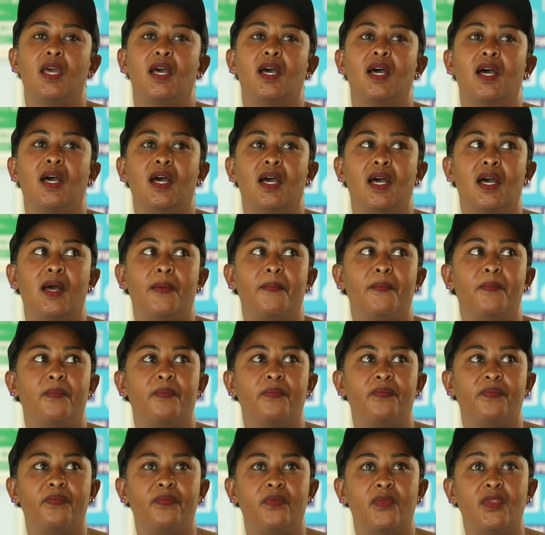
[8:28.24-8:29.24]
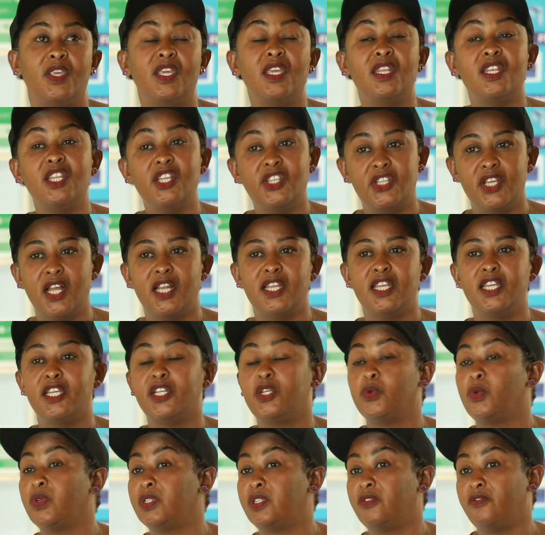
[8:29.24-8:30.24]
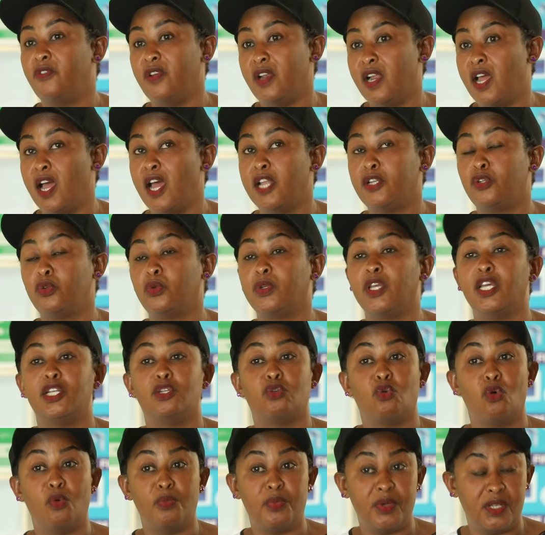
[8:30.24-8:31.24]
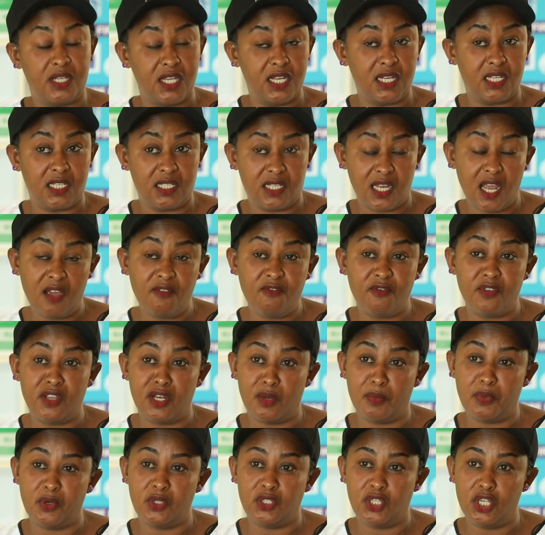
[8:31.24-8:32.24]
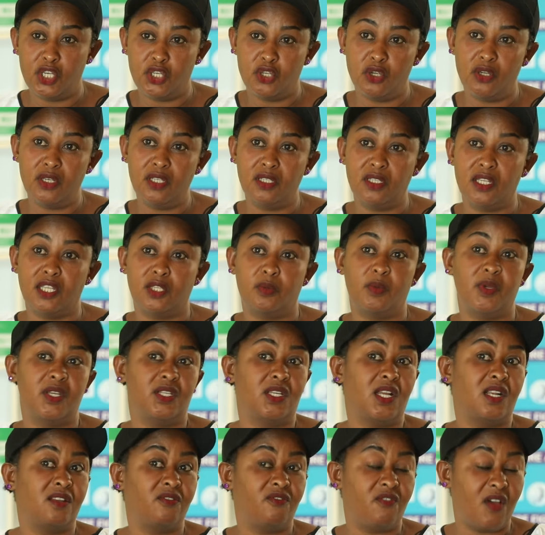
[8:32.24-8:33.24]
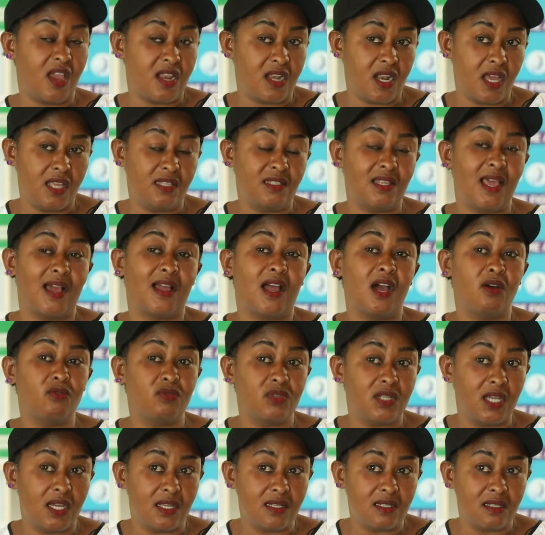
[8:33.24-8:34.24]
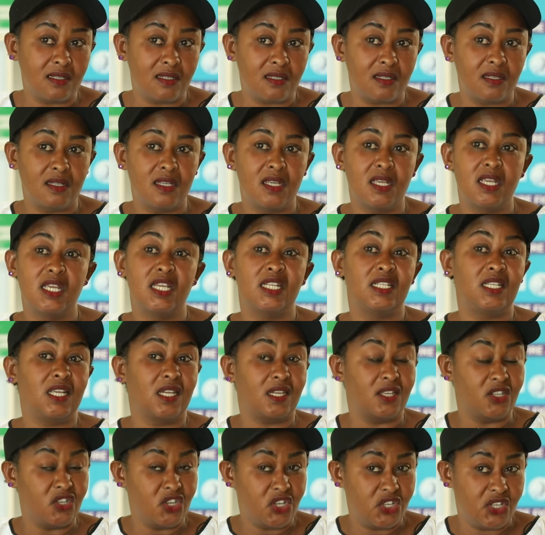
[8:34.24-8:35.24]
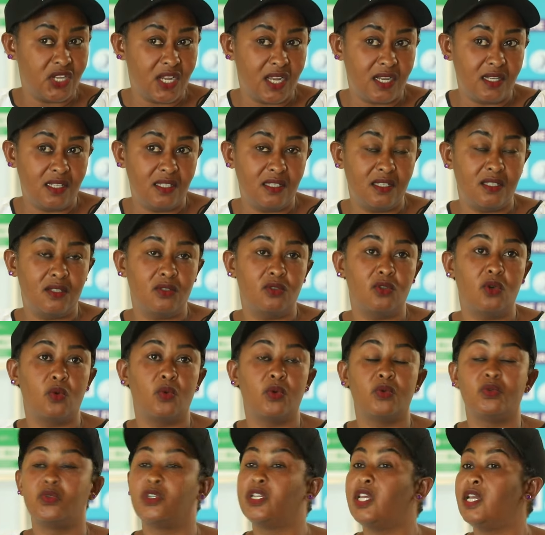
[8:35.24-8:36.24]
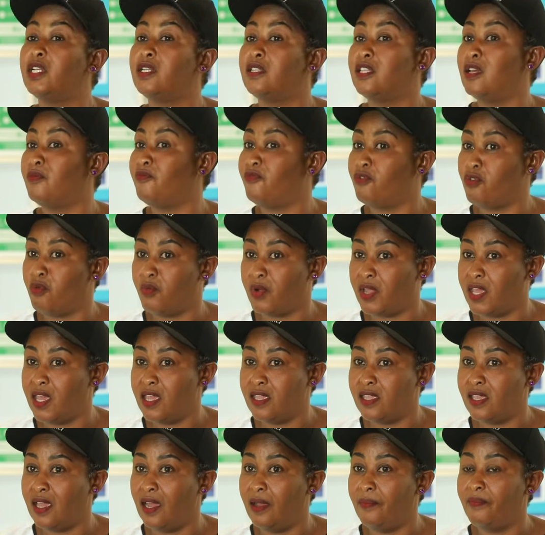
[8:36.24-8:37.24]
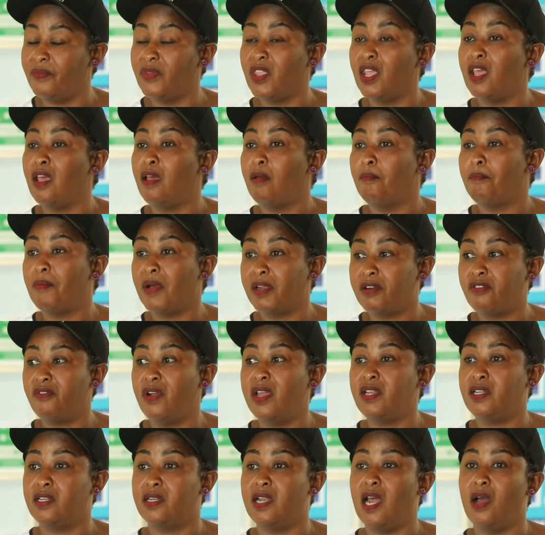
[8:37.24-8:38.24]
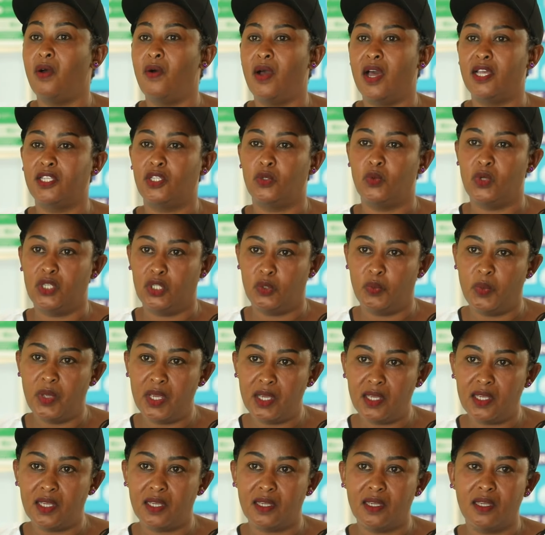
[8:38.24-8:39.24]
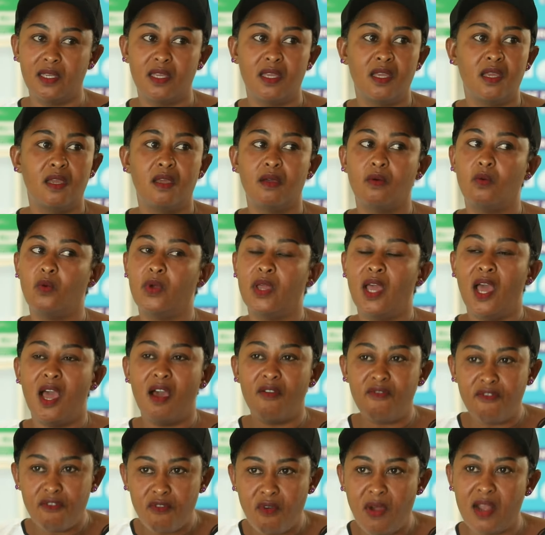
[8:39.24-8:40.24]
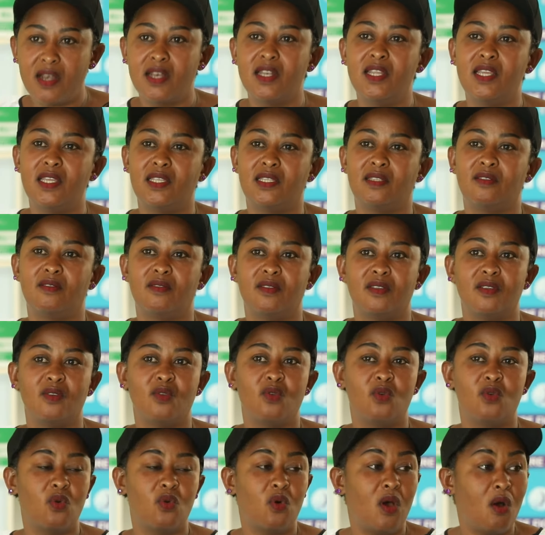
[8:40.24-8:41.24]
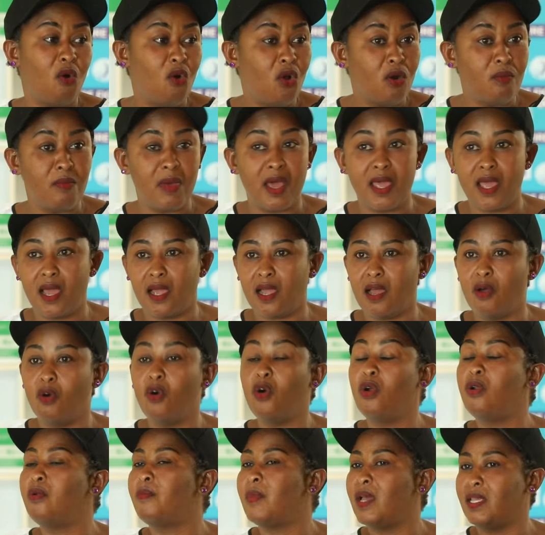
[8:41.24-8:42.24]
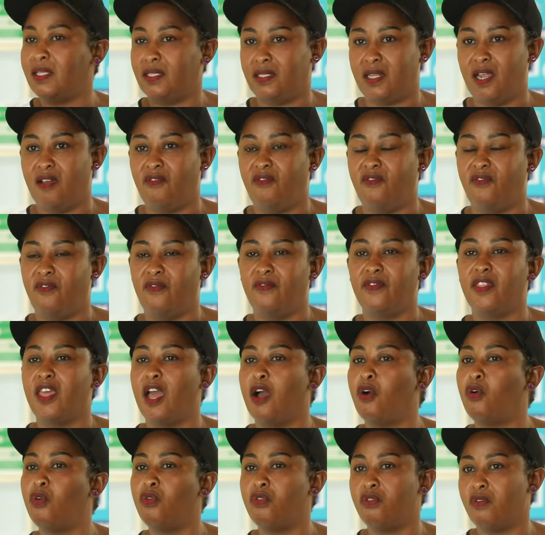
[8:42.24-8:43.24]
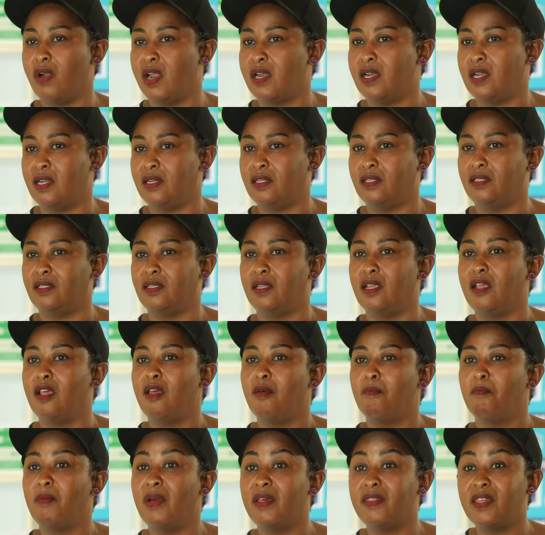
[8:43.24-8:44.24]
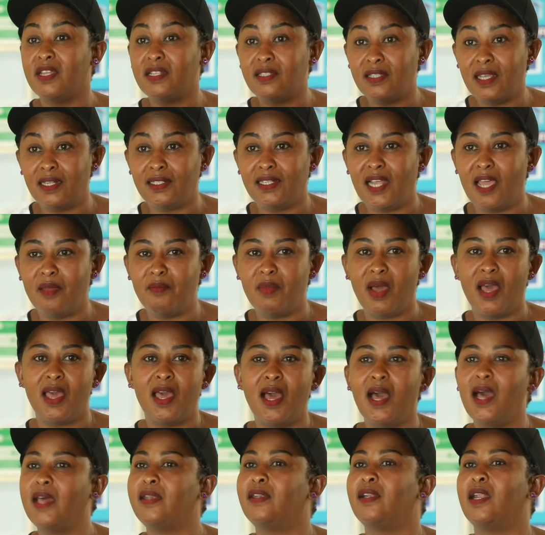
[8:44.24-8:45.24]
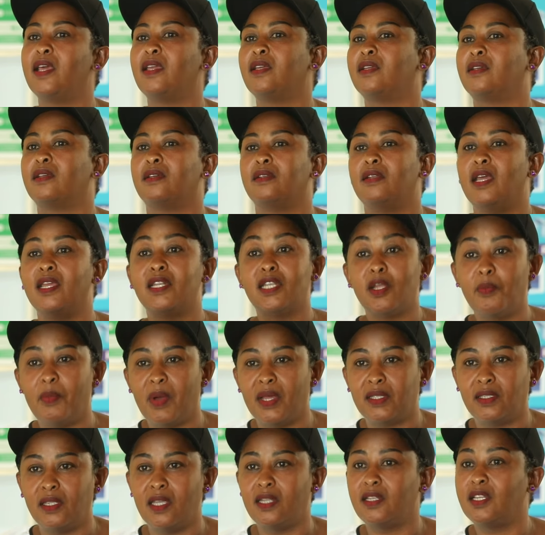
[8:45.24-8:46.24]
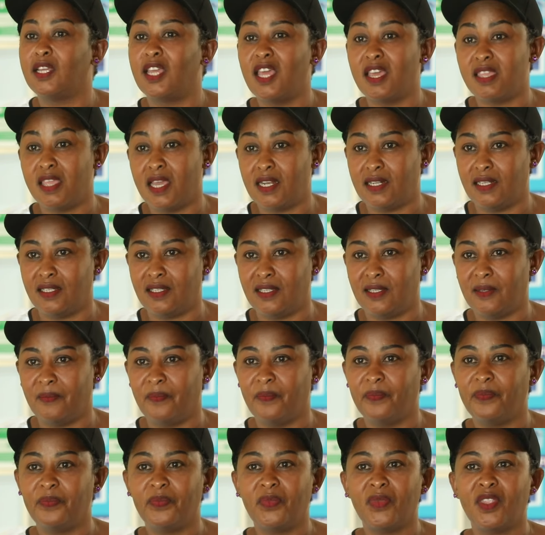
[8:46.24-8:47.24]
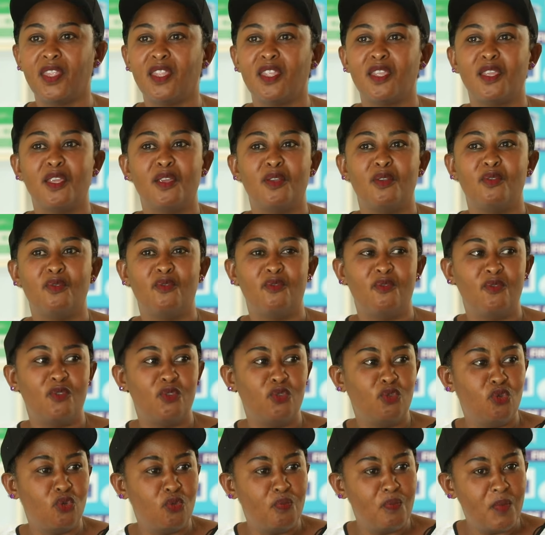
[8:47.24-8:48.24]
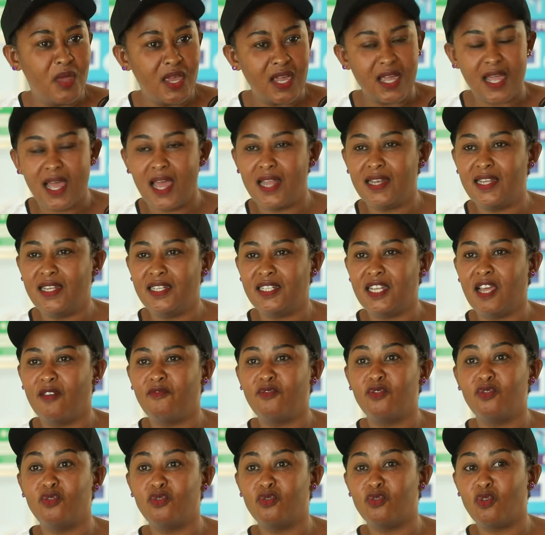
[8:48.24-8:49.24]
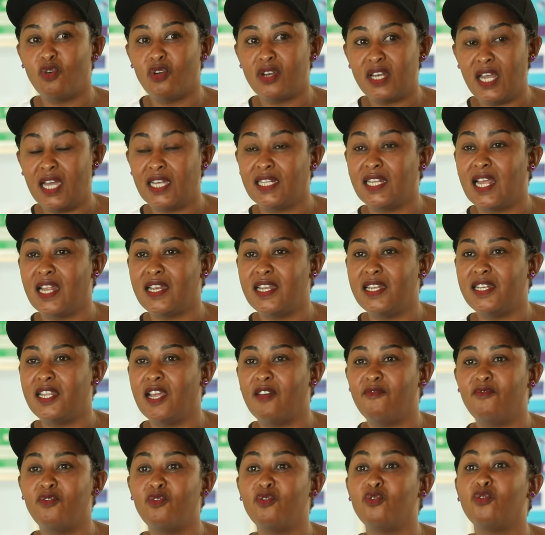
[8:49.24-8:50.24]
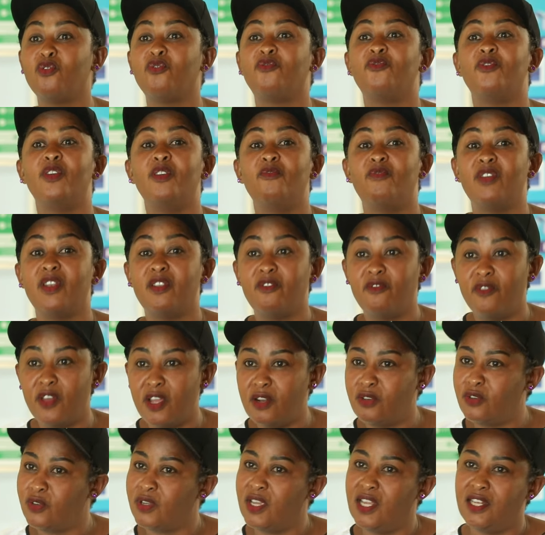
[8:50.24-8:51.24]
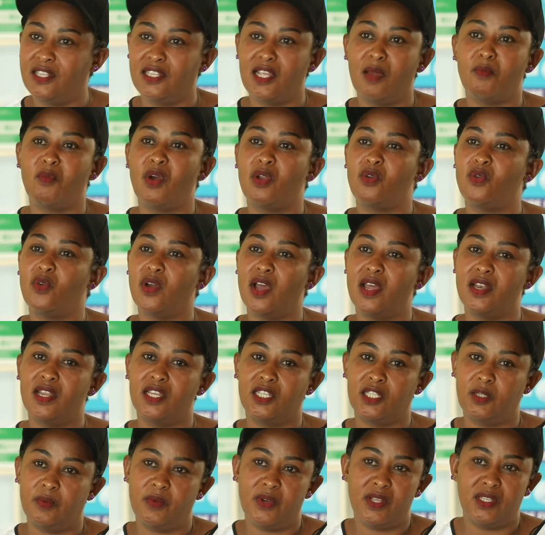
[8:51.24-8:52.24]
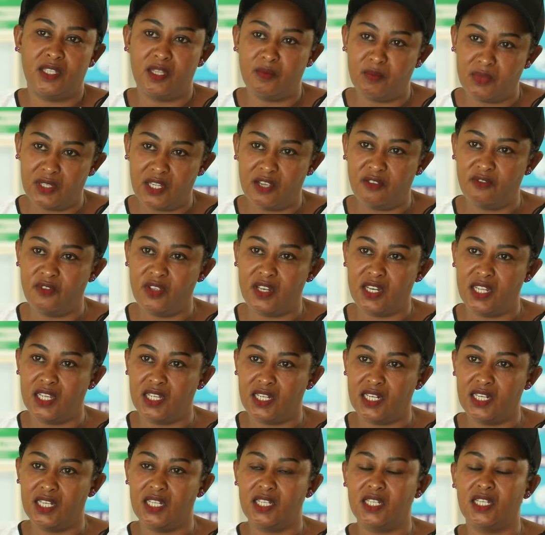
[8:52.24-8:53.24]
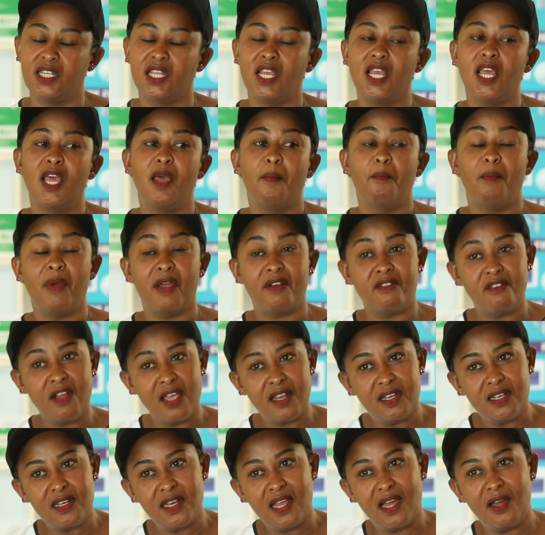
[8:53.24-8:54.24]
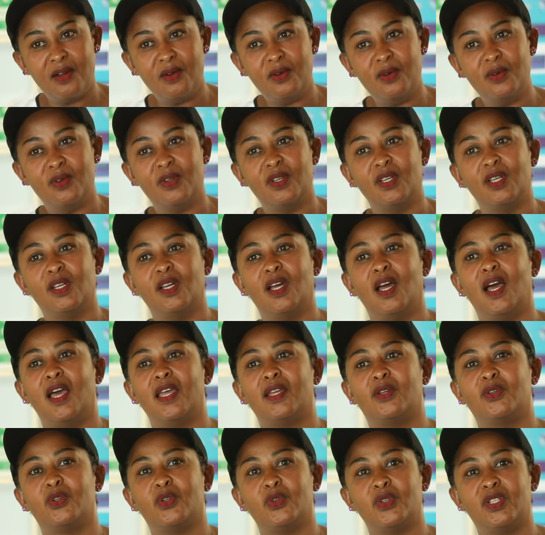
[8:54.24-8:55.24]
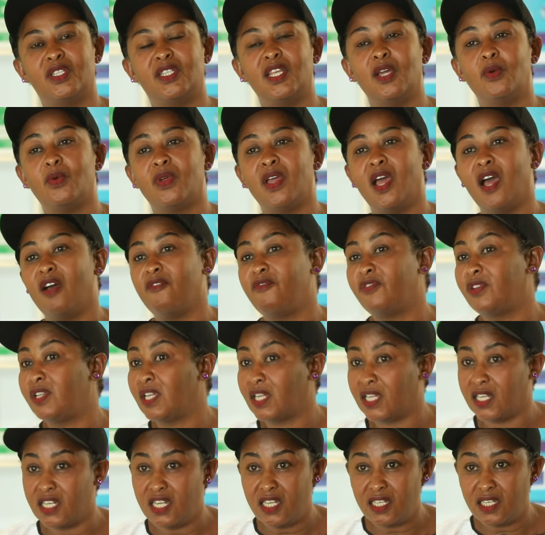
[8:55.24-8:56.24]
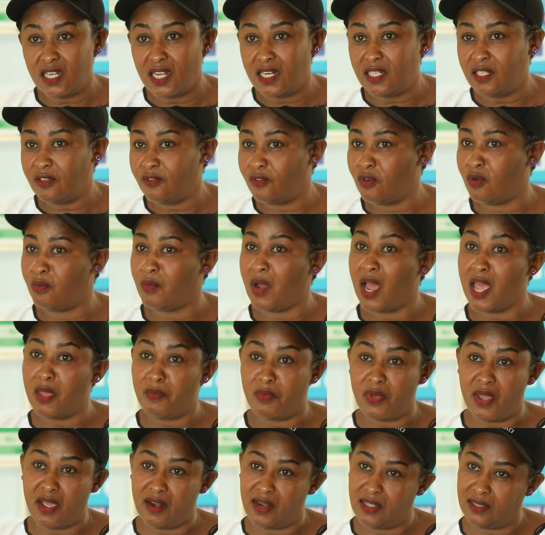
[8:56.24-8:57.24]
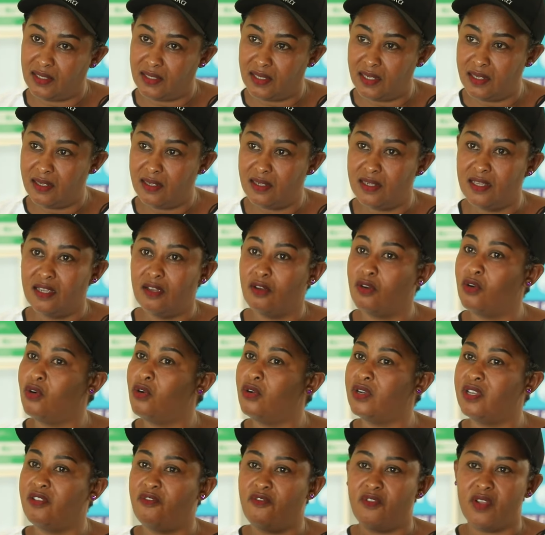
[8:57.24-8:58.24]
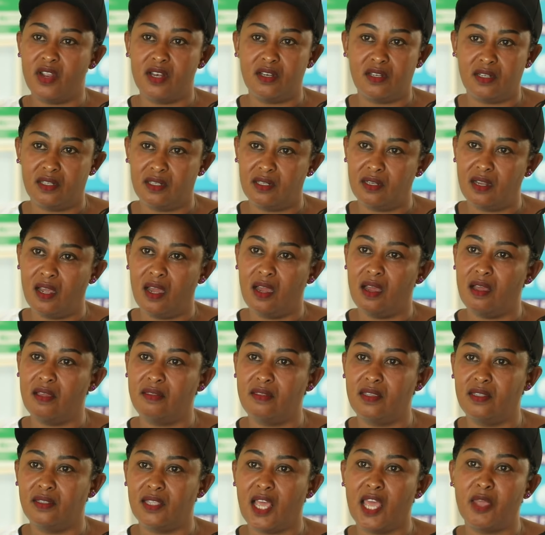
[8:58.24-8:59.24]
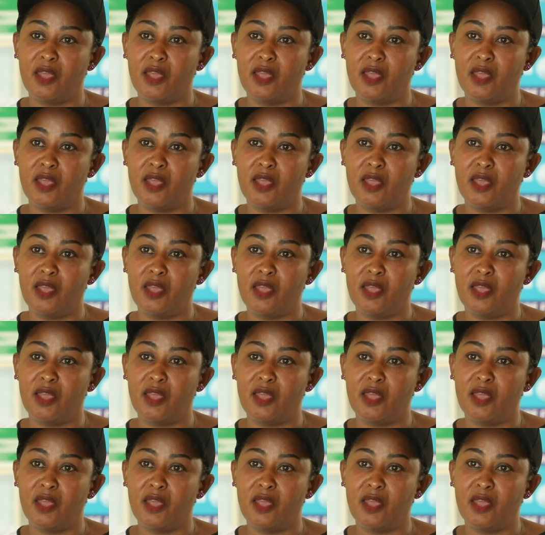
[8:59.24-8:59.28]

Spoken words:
Initially, it was very hard to get competent staff in positions, especially finance, accountants, technicians. So we'd get them from Kenya. But right now, as we speak, we have Rwandese. All my staff, they are all Rwandans. But there is a time I had like 90% Kenyans. You make an interview, you conduct an interview, you even fail to get someone who can express himself in English. But right now, I should say we have technicians from IPRC, all different these